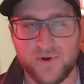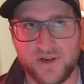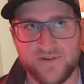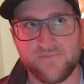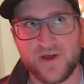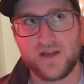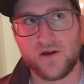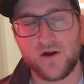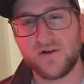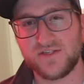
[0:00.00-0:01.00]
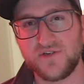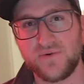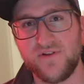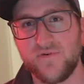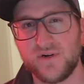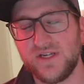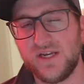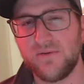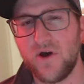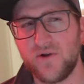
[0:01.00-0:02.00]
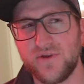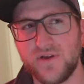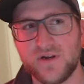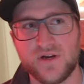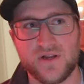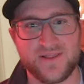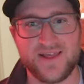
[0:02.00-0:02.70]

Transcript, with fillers: But if my car is a 2014 model year,